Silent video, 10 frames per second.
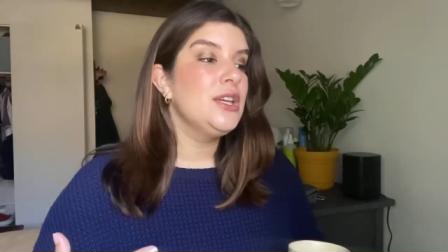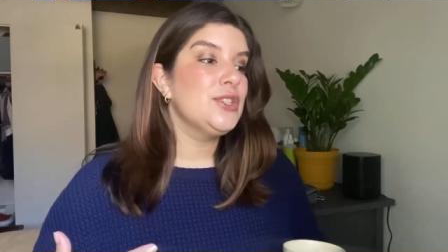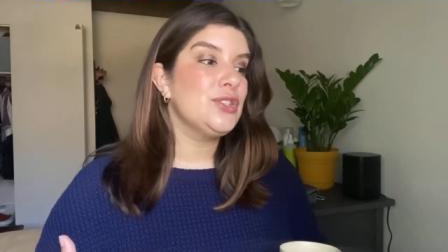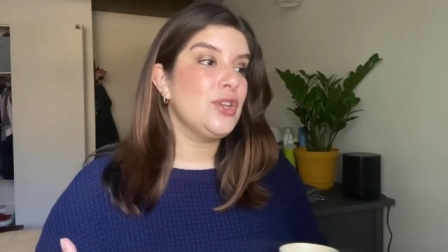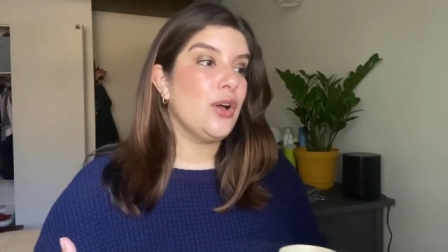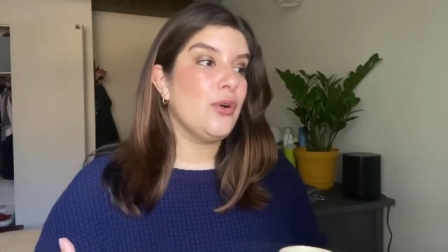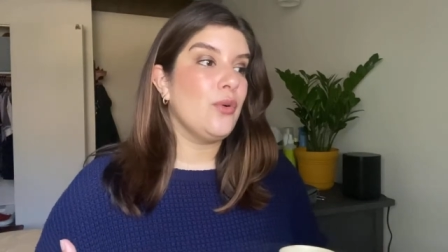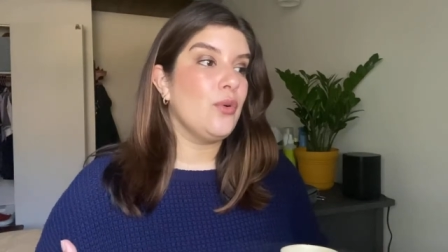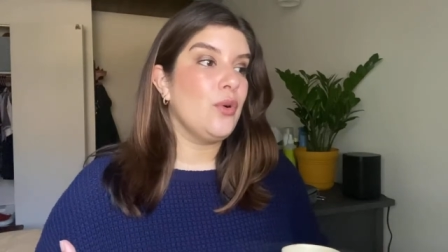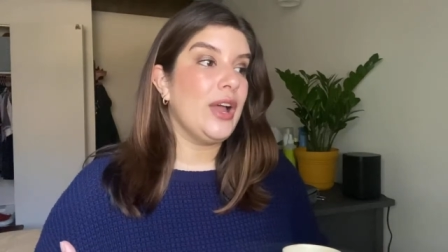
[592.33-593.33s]

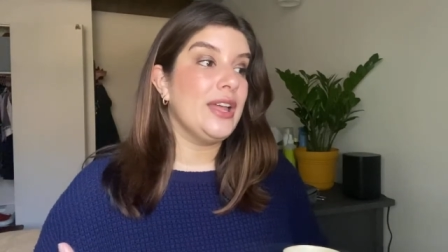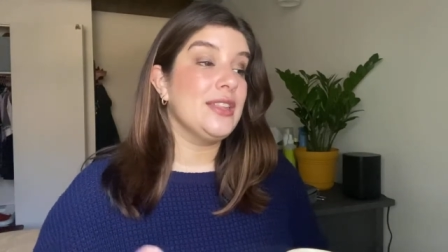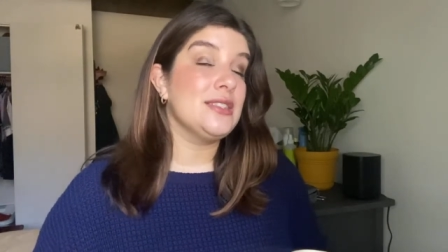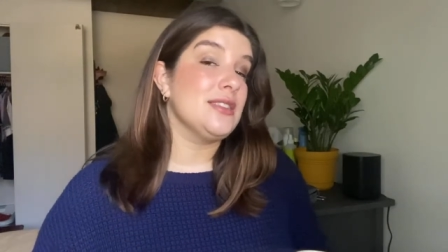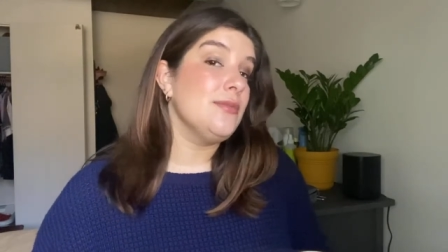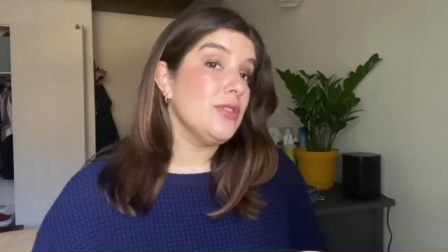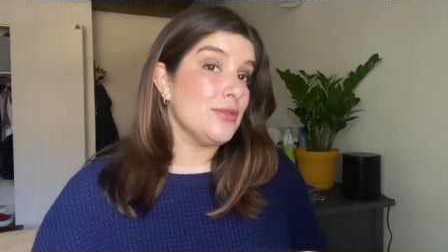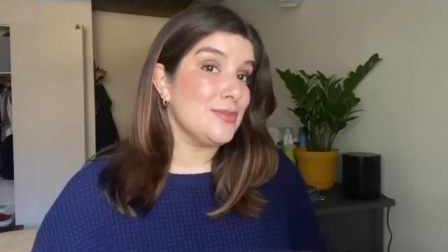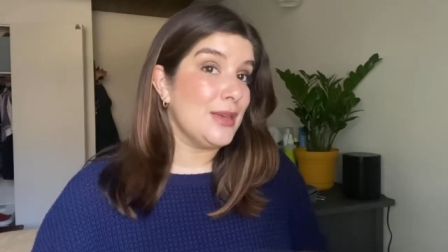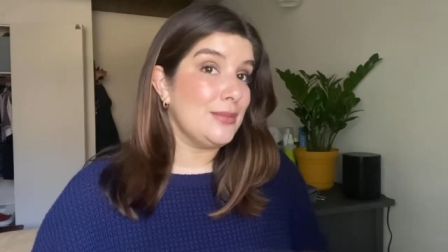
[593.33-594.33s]
So, and then some of
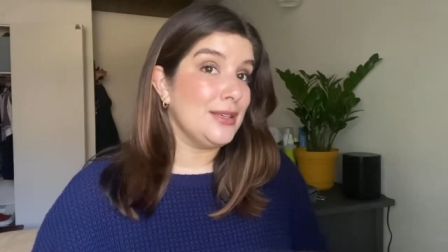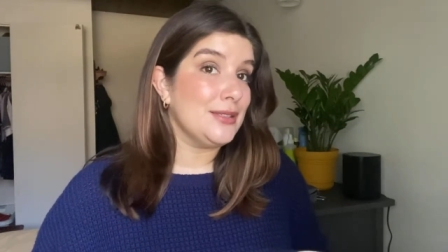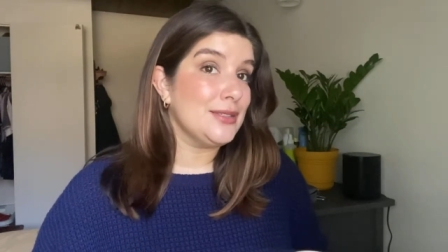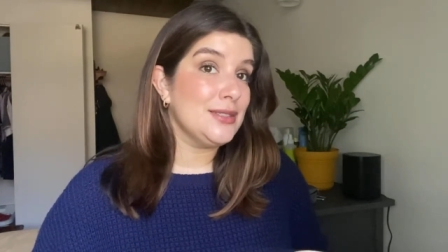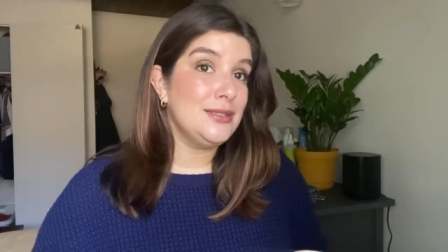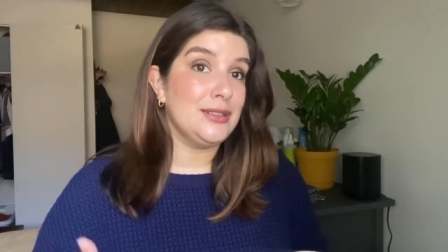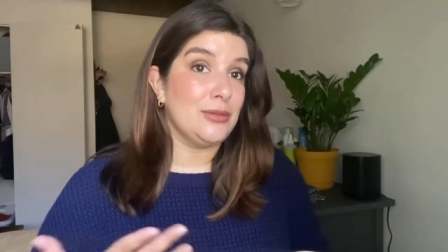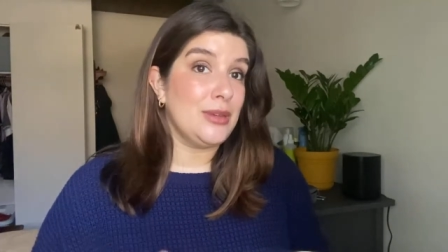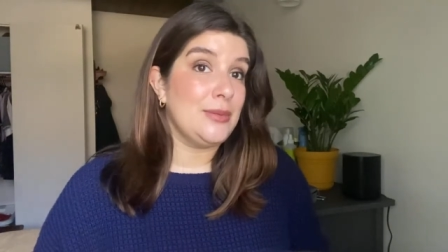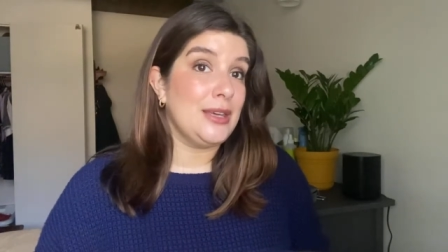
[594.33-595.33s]
those maybes, you know,
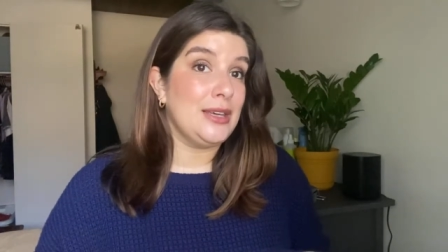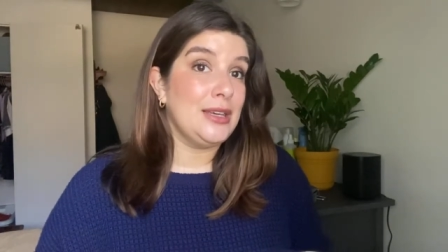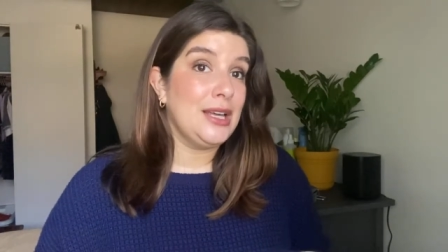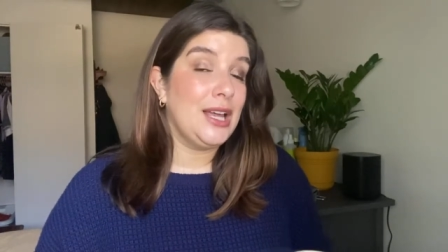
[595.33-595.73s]
maybe